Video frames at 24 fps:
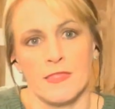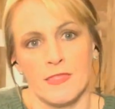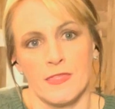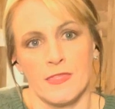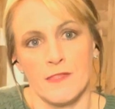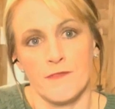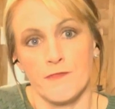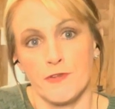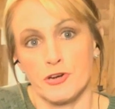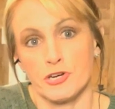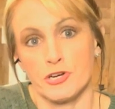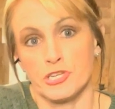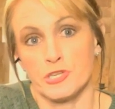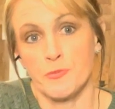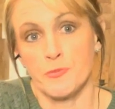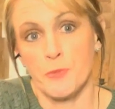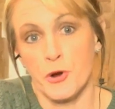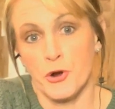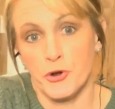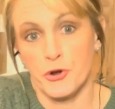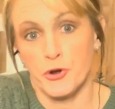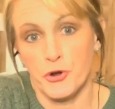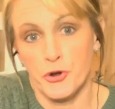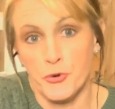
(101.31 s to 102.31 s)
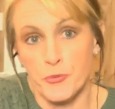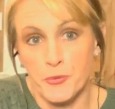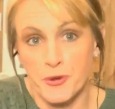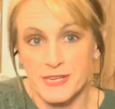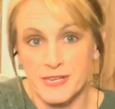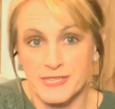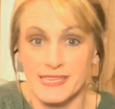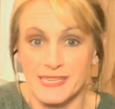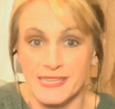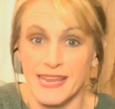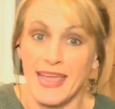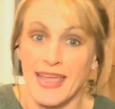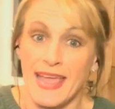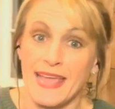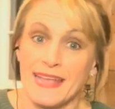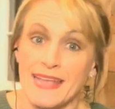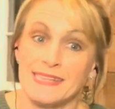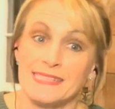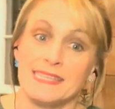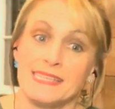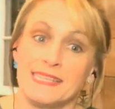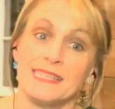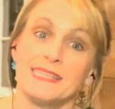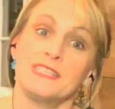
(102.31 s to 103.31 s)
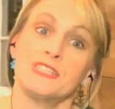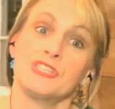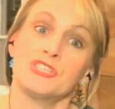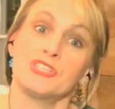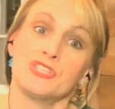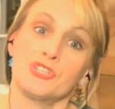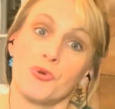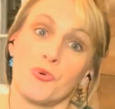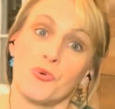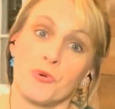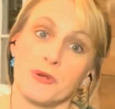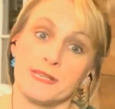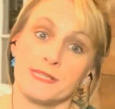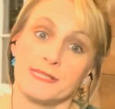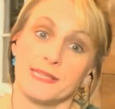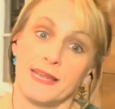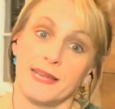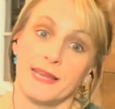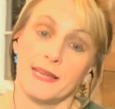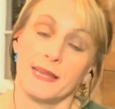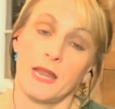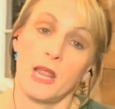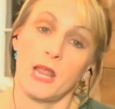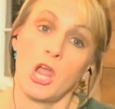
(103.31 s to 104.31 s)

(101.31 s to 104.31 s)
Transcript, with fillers: The first murder was Casey Sorison.